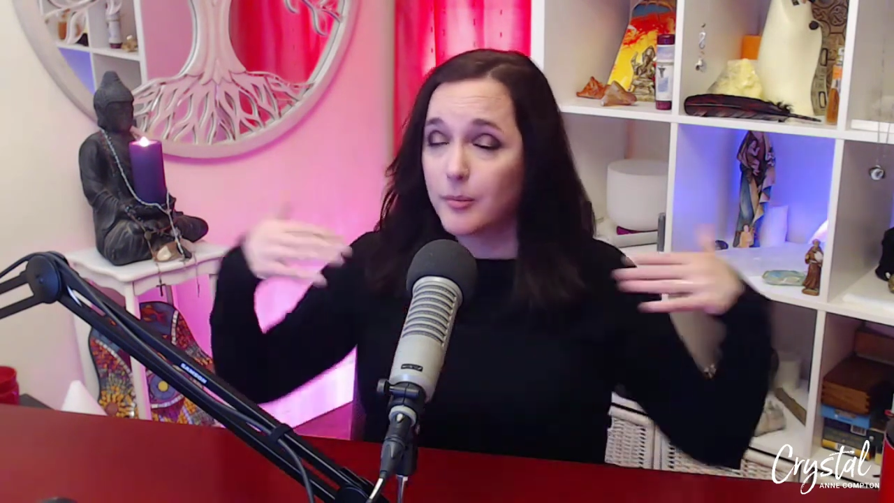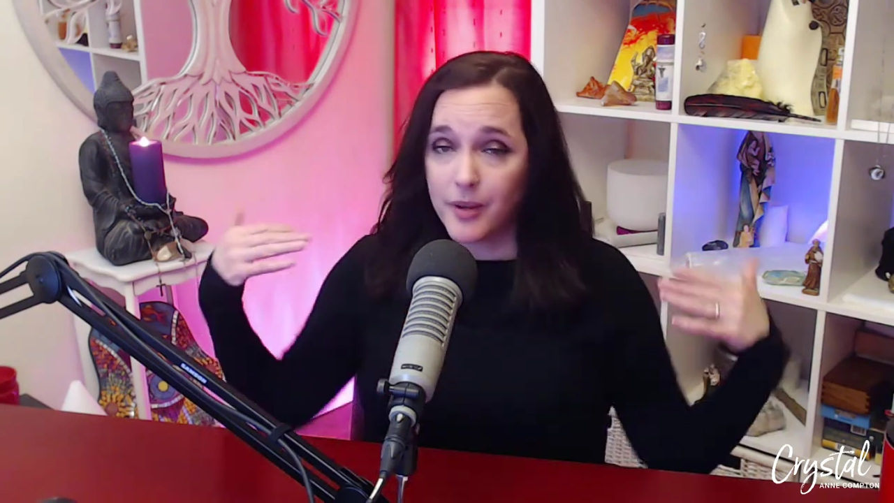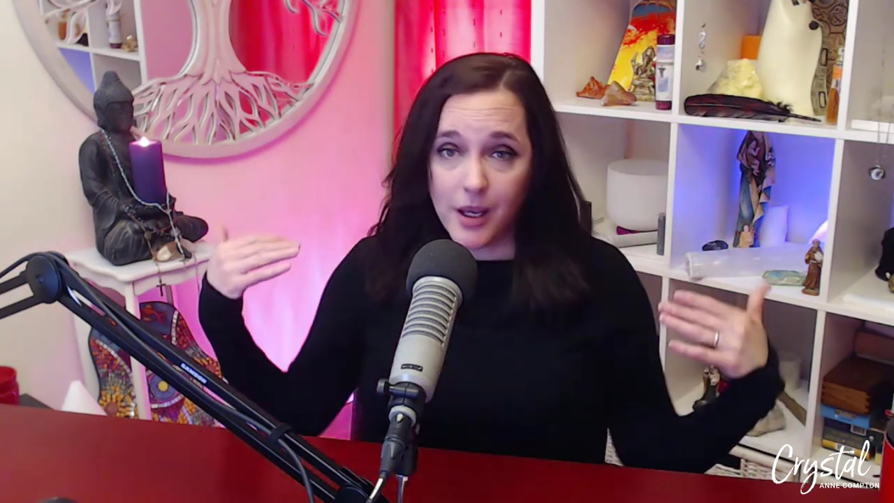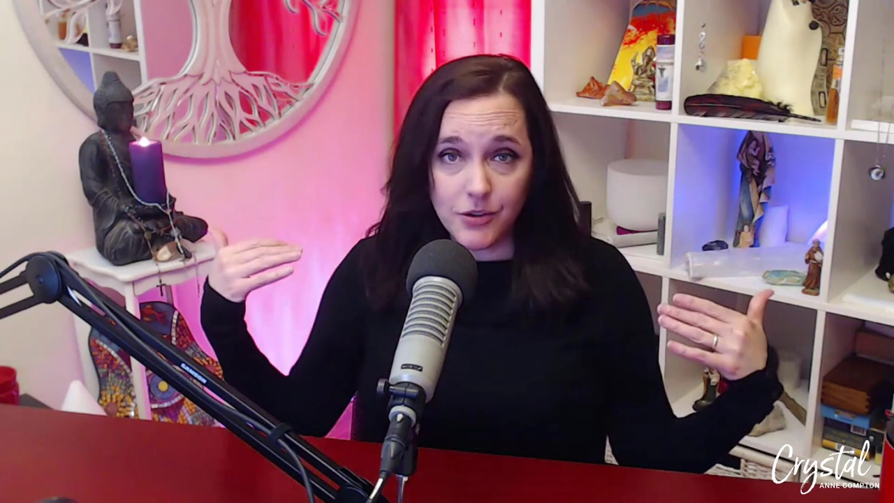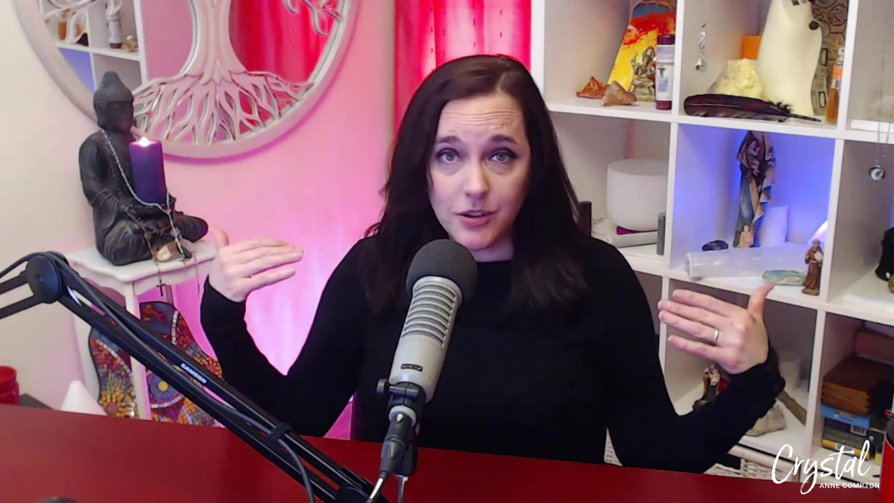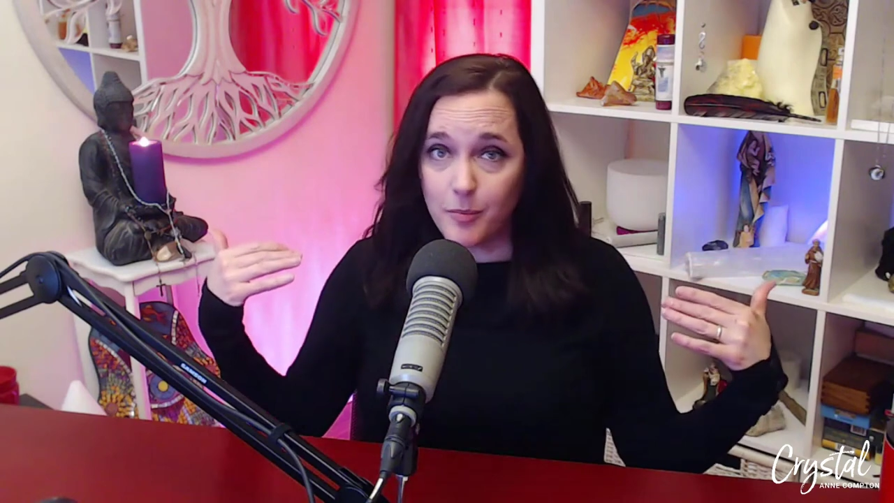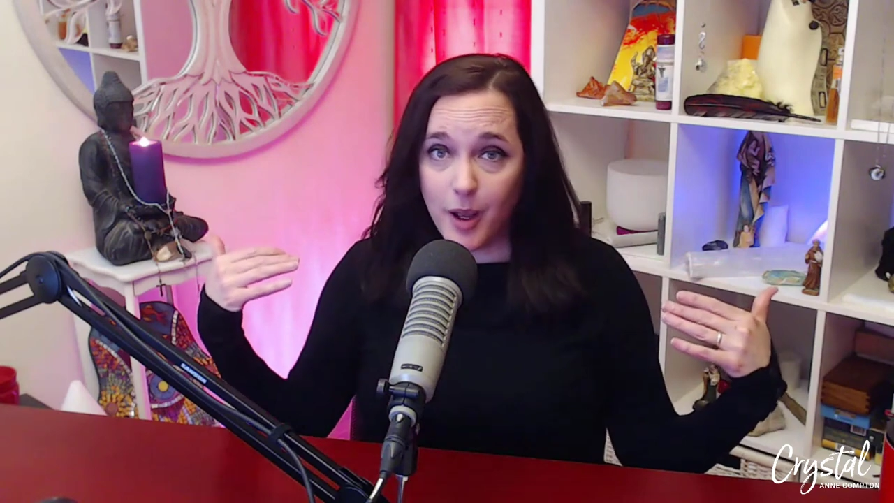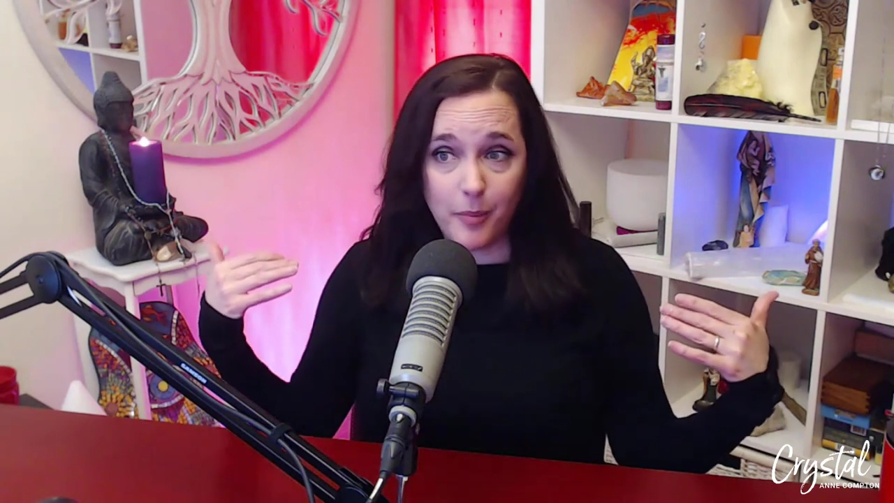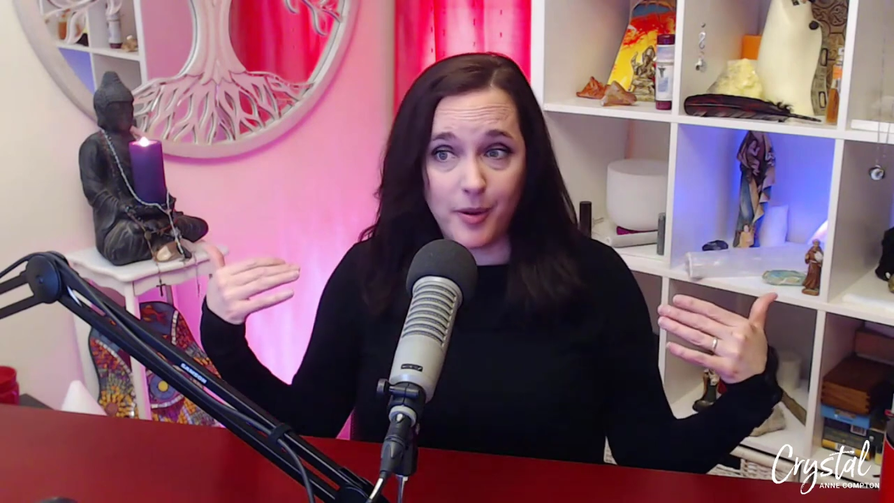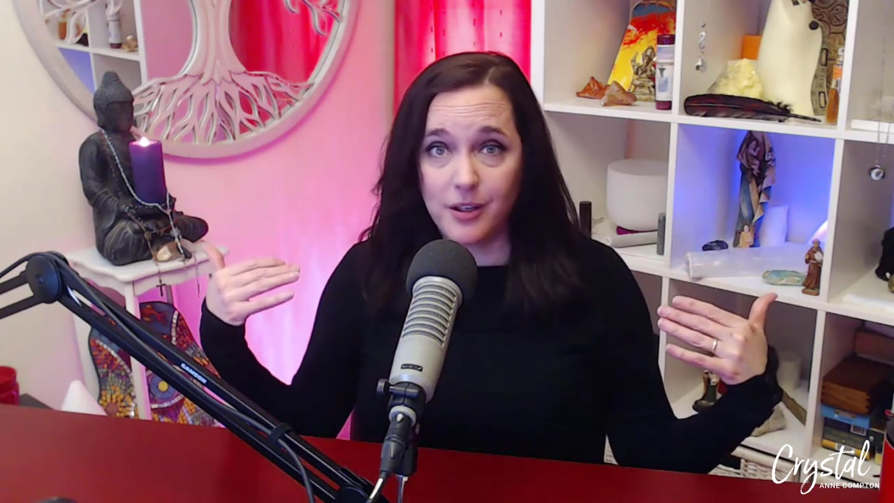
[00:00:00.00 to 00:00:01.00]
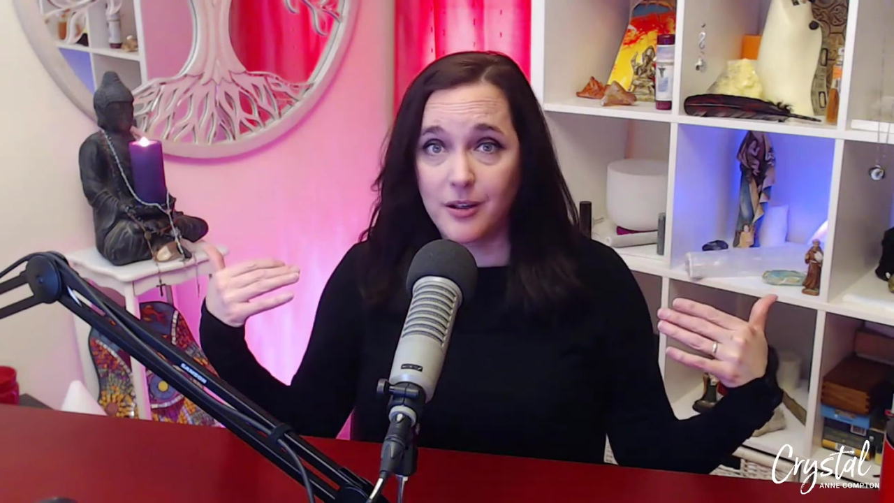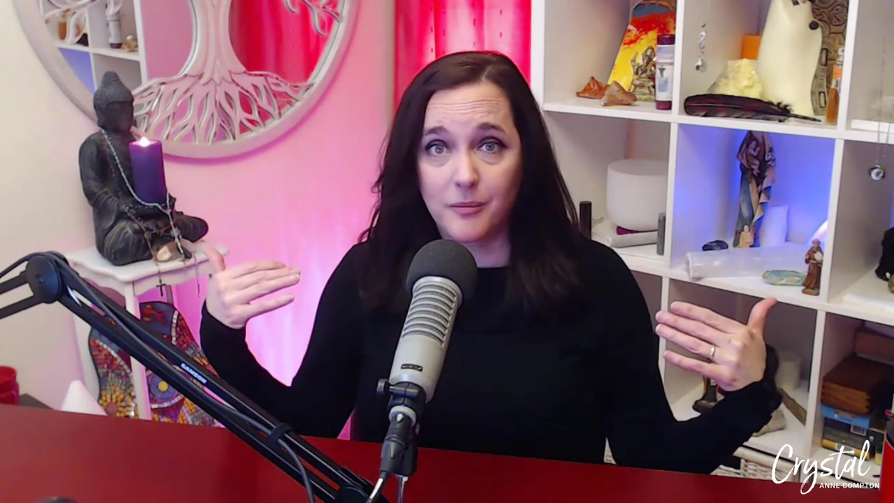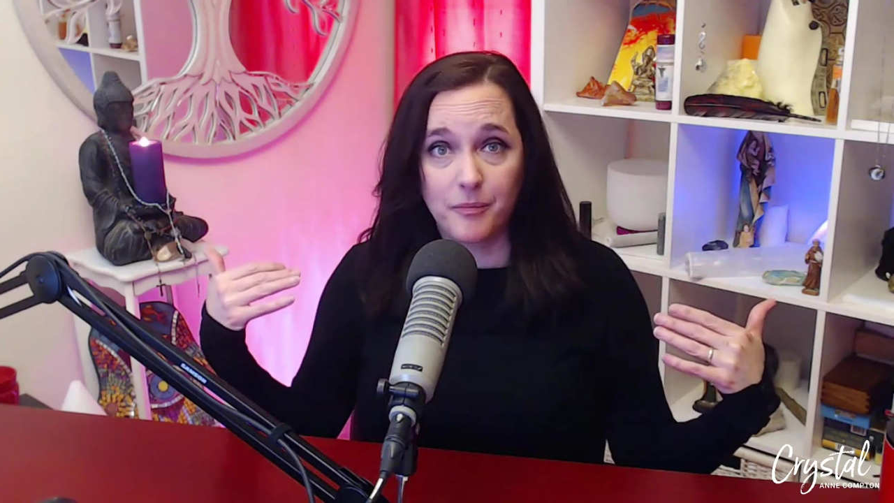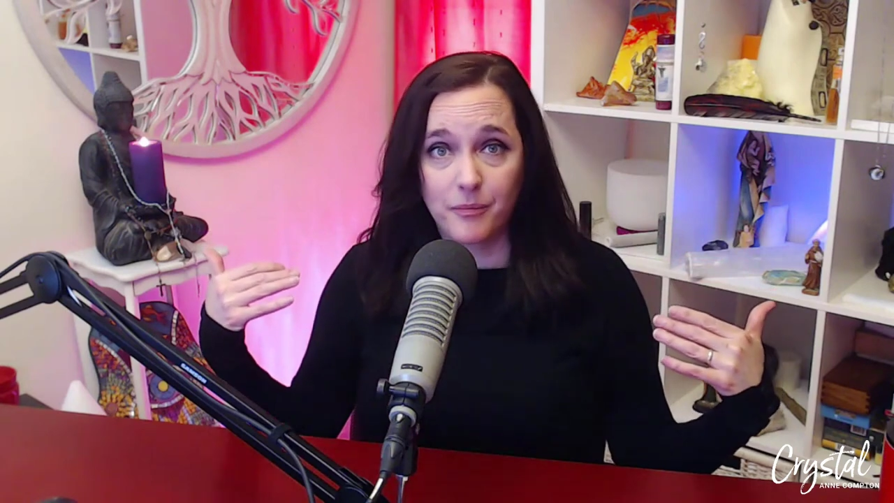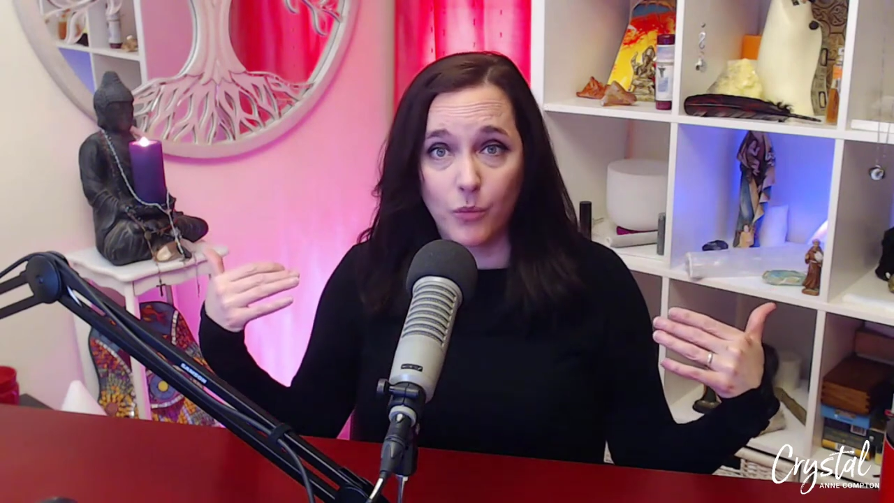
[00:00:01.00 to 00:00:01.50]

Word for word: But that's just my opinion.